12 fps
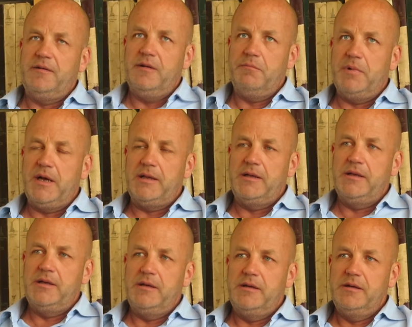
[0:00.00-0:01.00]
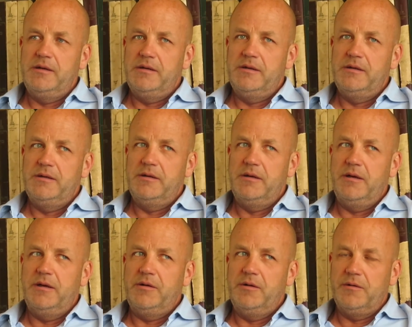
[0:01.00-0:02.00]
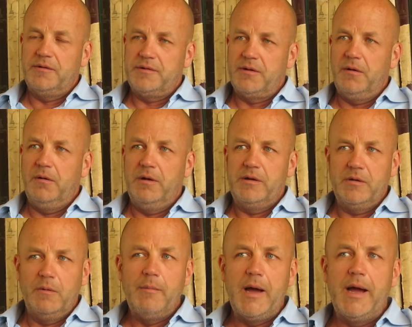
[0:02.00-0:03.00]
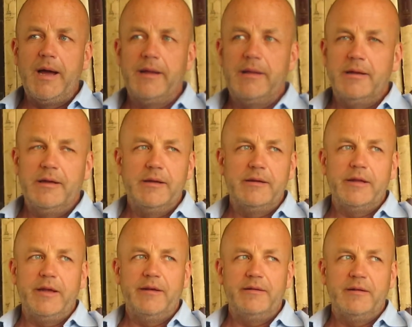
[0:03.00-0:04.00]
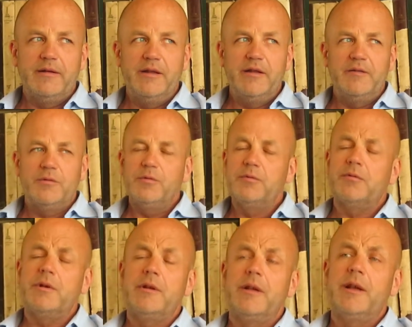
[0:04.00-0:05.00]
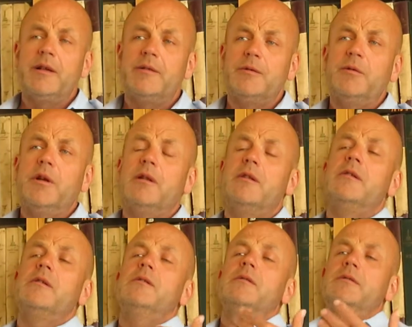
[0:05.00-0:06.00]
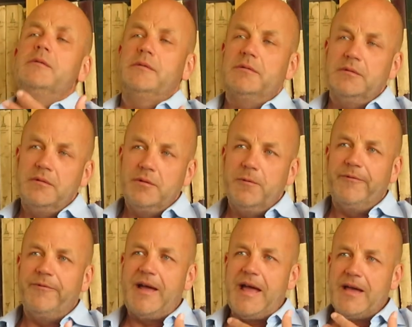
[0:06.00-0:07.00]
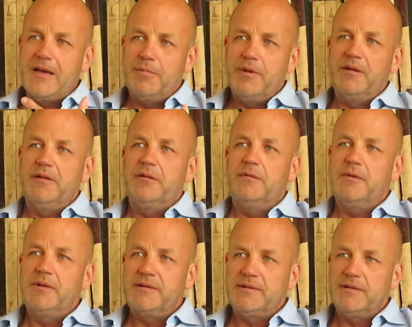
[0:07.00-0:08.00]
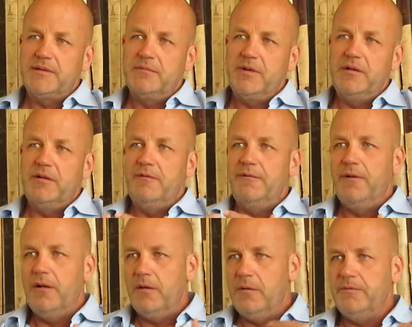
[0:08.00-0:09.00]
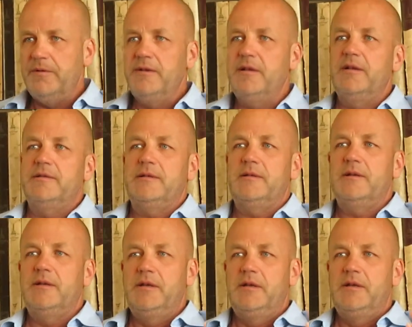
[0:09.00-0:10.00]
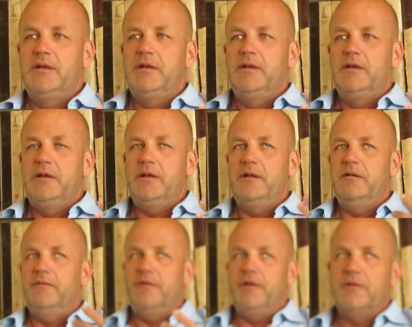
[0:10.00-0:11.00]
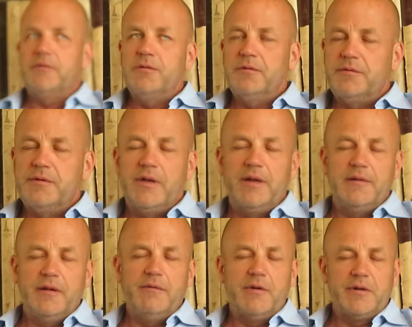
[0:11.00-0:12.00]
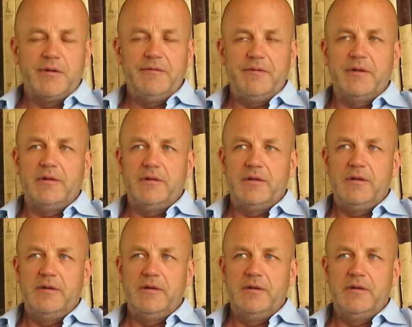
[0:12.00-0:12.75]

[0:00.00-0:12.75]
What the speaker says: the body and your soul and your mind, it takes at least 2-3 days to get used to the vibe and the rhythm and the flow of the desert. And the first 2 or 3 days are very difficult.